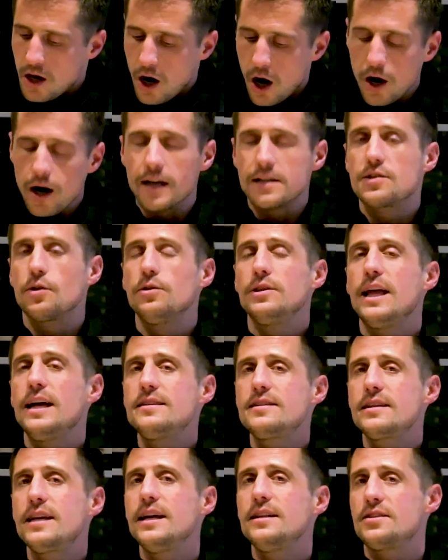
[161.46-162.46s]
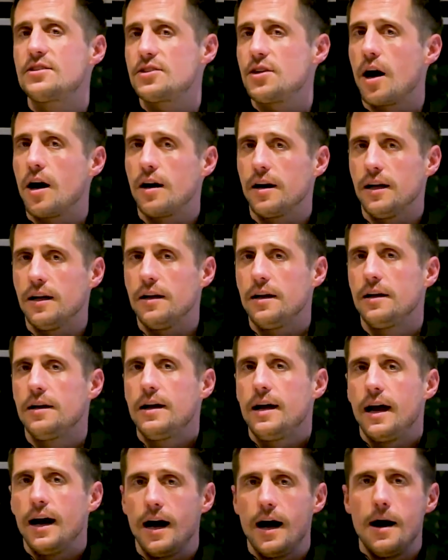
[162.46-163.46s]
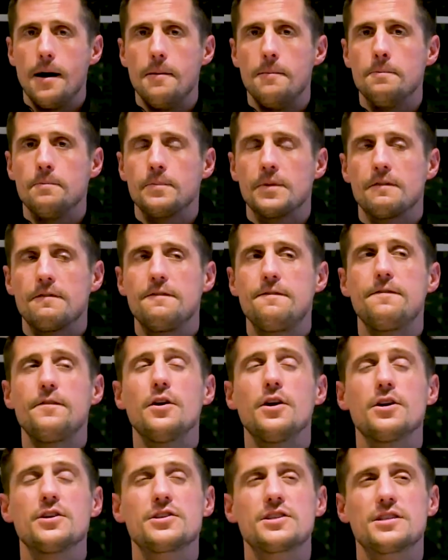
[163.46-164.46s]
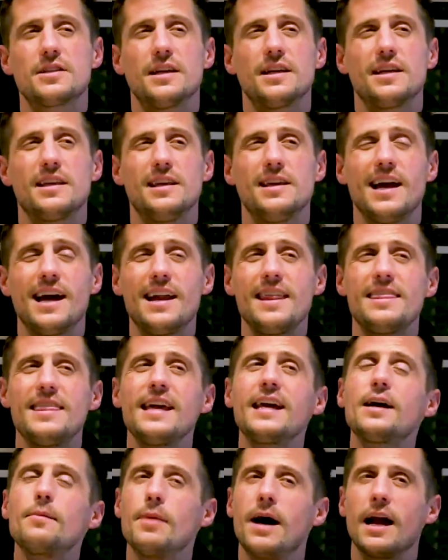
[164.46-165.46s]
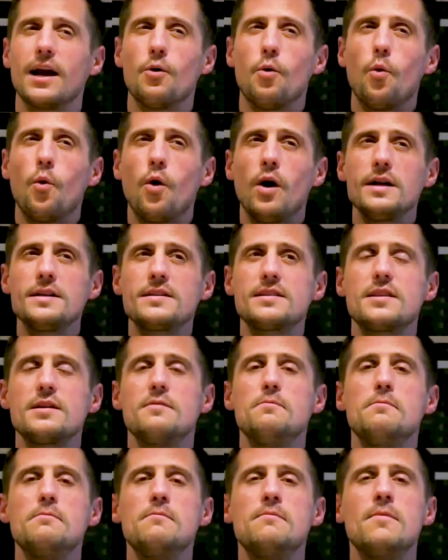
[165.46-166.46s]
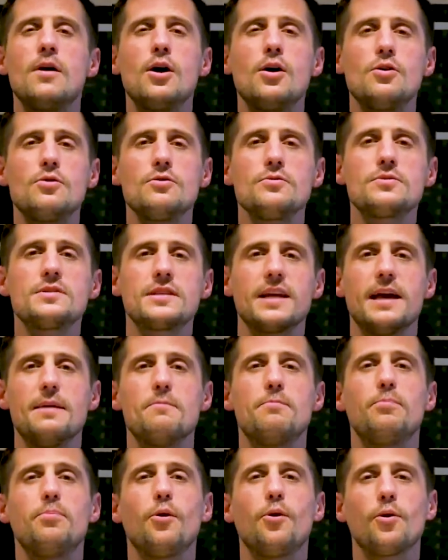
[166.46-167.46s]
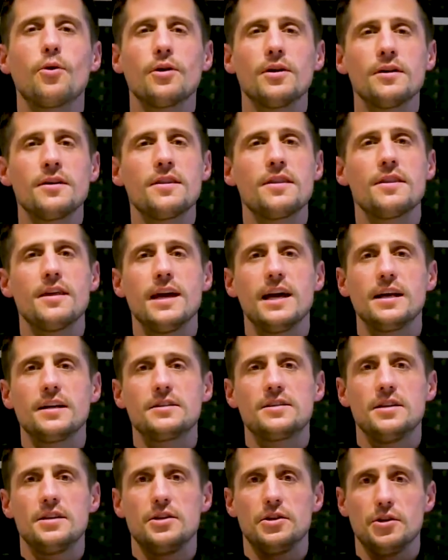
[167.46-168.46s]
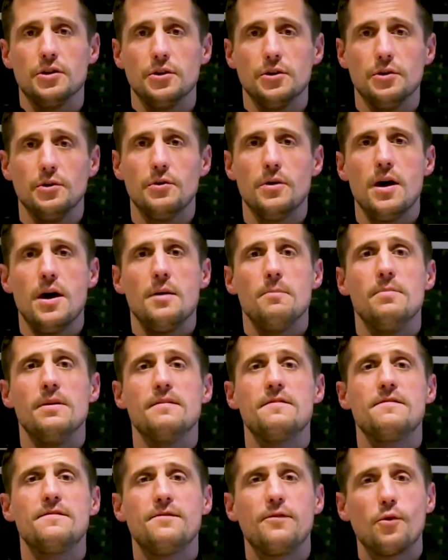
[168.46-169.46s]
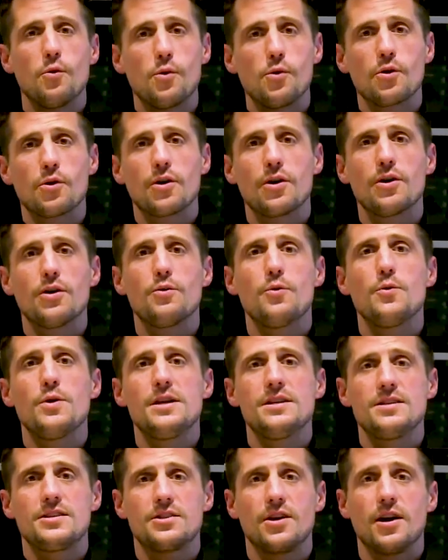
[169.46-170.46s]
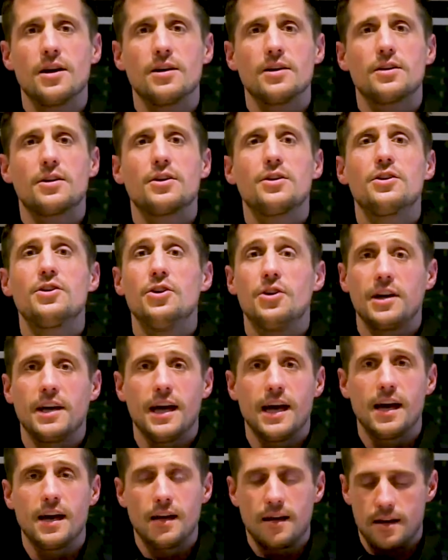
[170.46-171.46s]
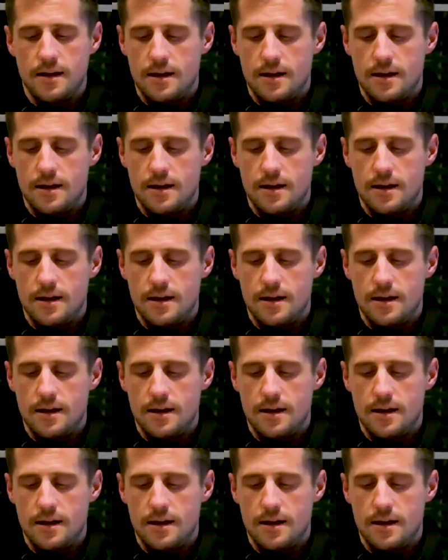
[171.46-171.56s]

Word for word: All right, so let's get started. Um, first, you got to think about it. What's the most important thing to do before we start cooking.